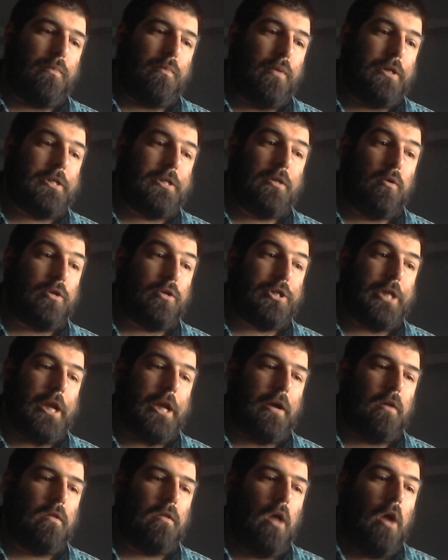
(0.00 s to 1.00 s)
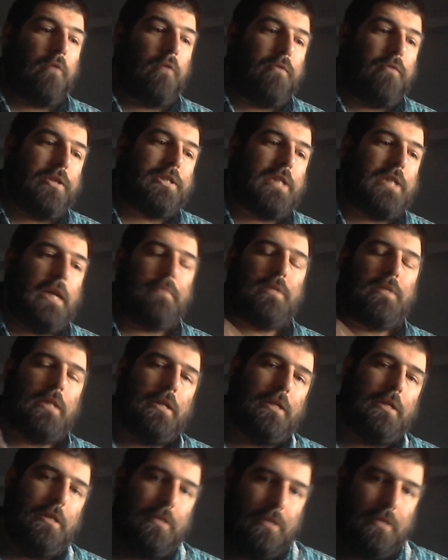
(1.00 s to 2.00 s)
go to prison or jail for the
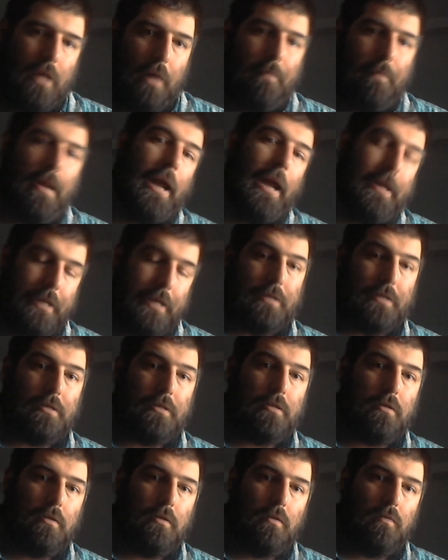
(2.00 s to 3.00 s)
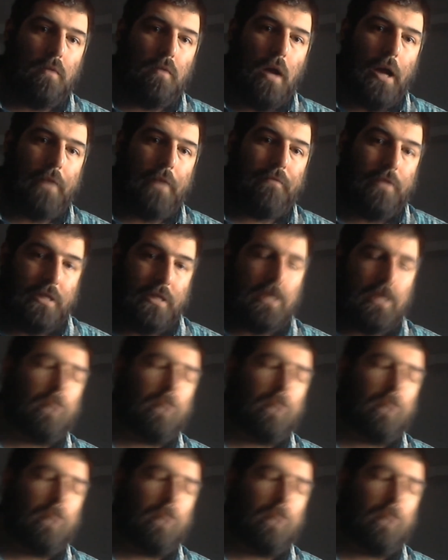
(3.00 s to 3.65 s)
same sentence a man is, right?